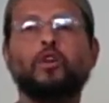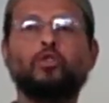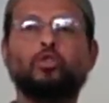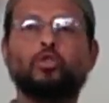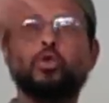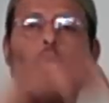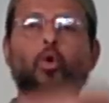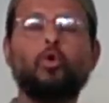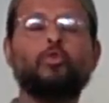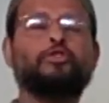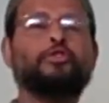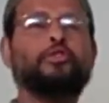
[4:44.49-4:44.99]

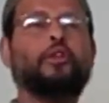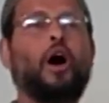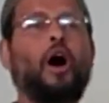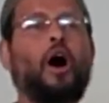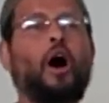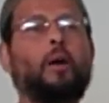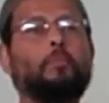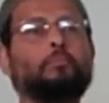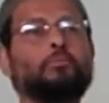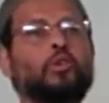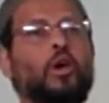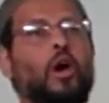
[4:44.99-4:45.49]
Truth
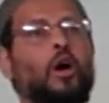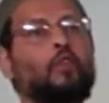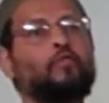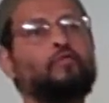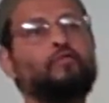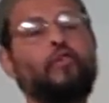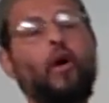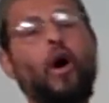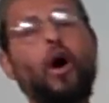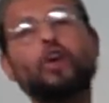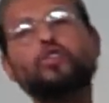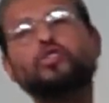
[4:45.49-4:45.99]
comes,
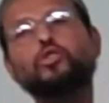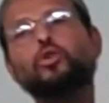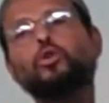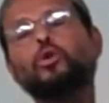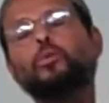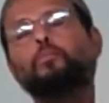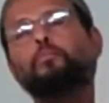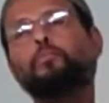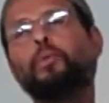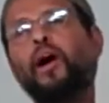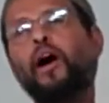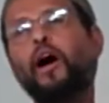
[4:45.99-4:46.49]

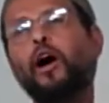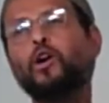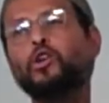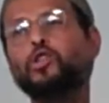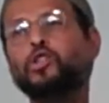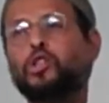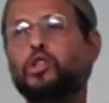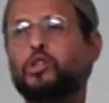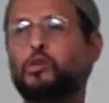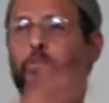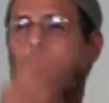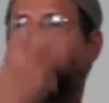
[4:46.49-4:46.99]
falsehood
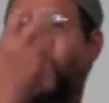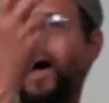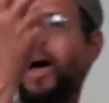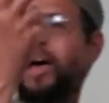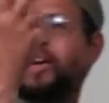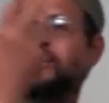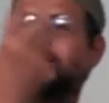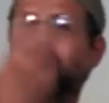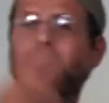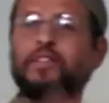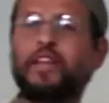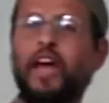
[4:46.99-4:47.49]
perishes.
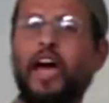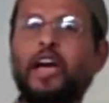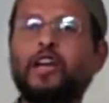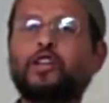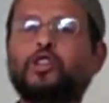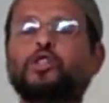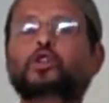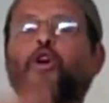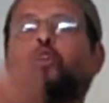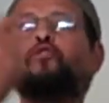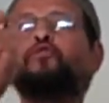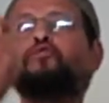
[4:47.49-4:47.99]
By its
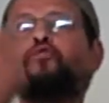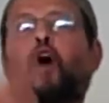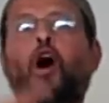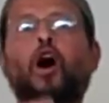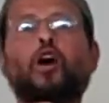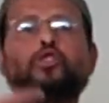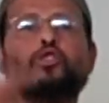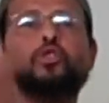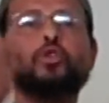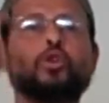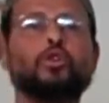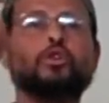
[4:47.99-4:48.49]
nature,
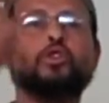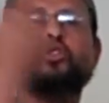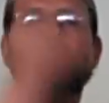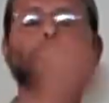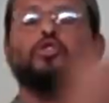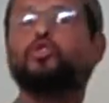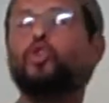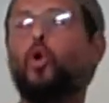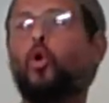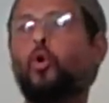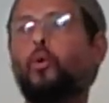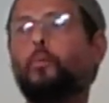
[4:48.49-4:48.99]
falsehood is
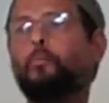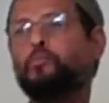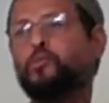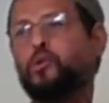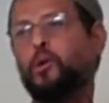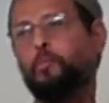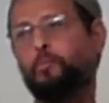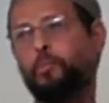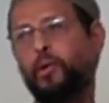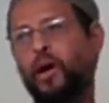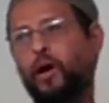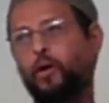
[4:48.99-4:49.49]
doomed
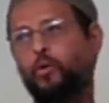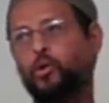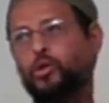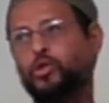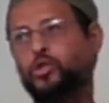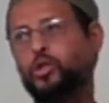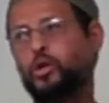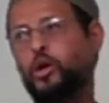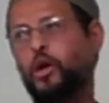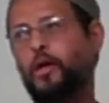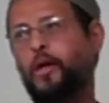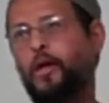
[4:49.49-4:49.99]
to
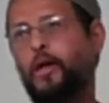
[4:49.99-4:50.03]
perish.